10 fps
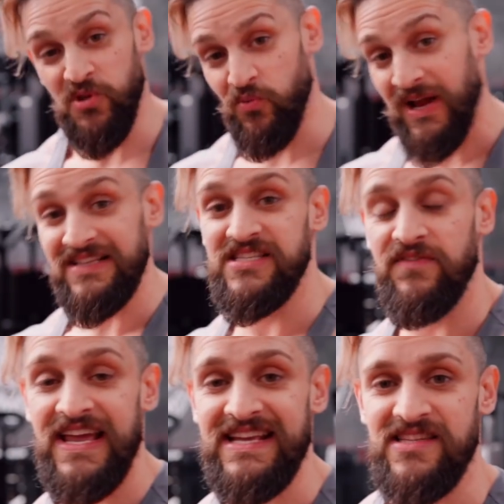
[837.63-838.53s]
But the reality
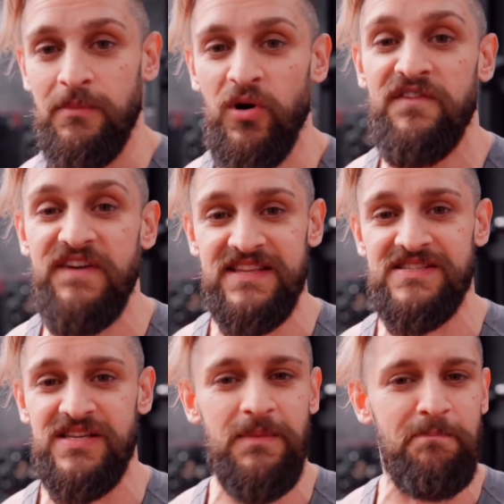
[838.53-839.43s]
of it is, the more
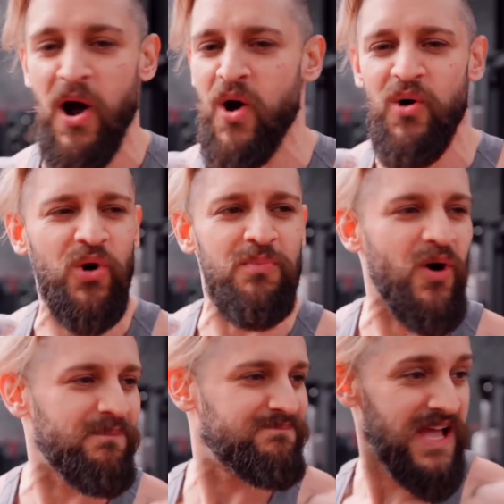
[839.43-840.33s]
feathers to your bow or
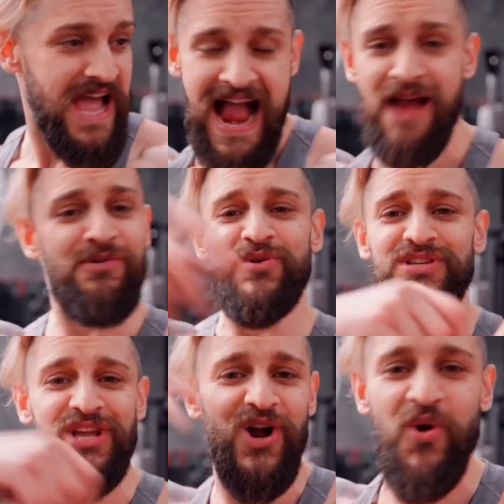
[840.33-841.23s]
more
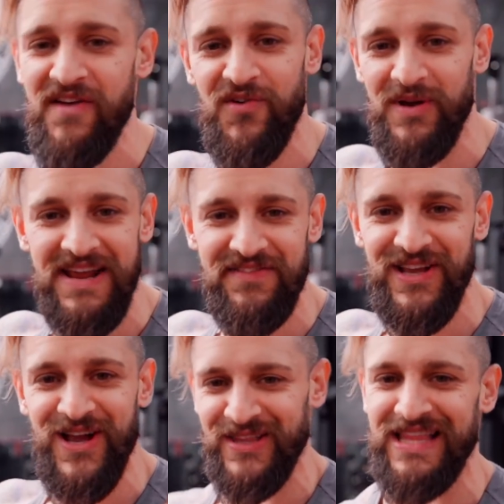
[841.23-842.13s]
arrows in your quiver, whatever
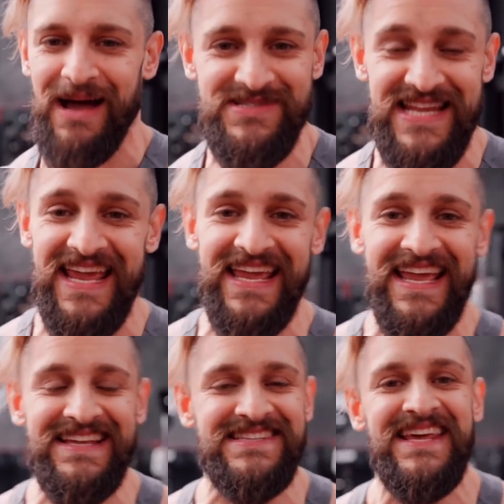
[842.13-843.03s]
the goddamn saying
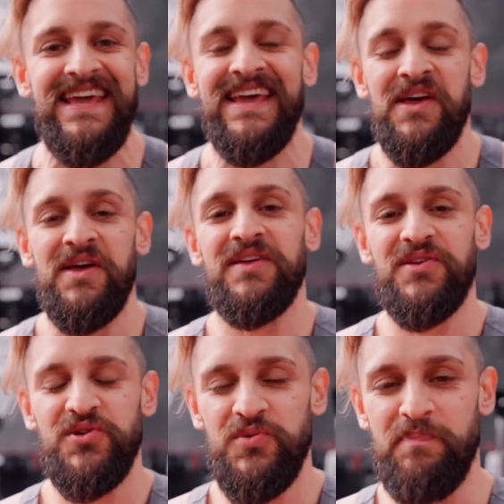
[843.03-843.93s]
is,
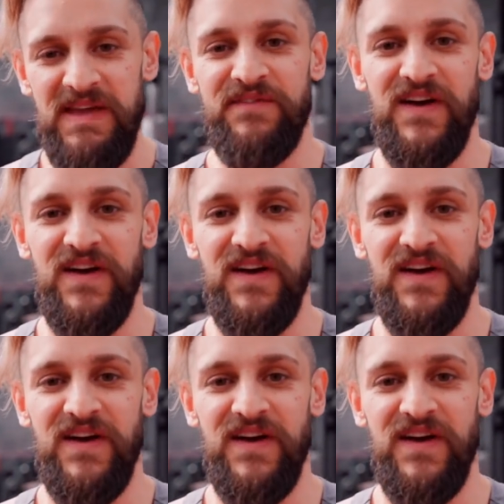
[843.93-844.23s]
be